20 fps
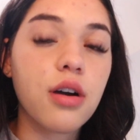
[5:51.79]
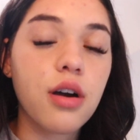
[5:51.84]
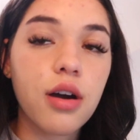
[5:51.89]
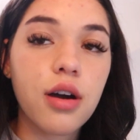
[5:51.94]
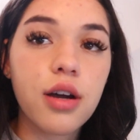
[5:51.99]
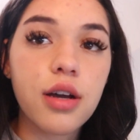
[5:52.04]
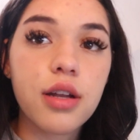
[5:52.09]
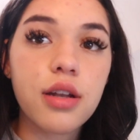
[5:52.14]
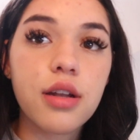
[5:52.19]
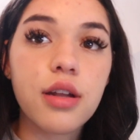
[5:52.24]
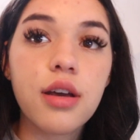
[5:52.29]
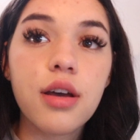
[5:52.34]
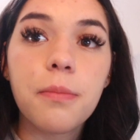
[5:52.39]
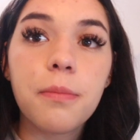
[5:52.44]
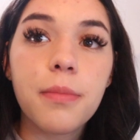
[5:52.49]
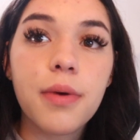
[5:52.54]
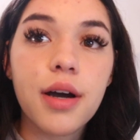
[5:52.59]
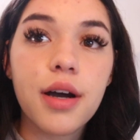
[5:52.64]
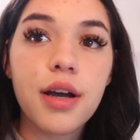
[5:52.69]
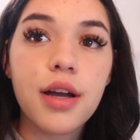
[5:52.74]
on
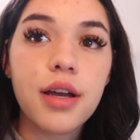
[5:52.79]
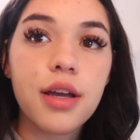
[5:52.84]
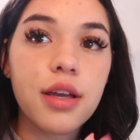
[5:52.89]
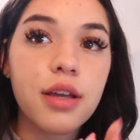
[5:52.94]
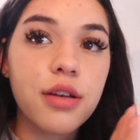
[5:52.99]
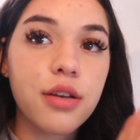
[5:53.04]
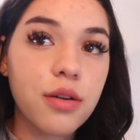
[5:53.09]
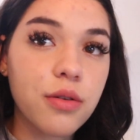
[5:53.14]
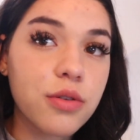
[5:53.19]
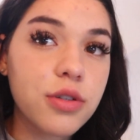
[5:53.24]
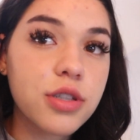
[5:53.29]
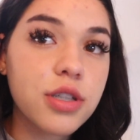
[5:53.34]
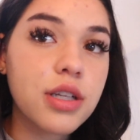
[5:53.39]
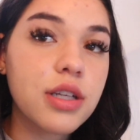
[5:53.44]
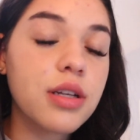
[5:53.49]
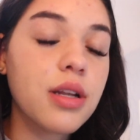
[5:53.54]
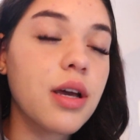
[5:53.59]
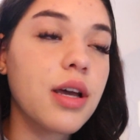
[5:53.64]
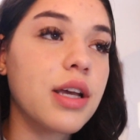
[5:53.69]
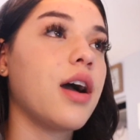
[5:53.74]
my
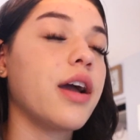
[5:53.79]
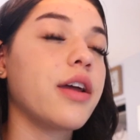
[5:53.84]
Notion.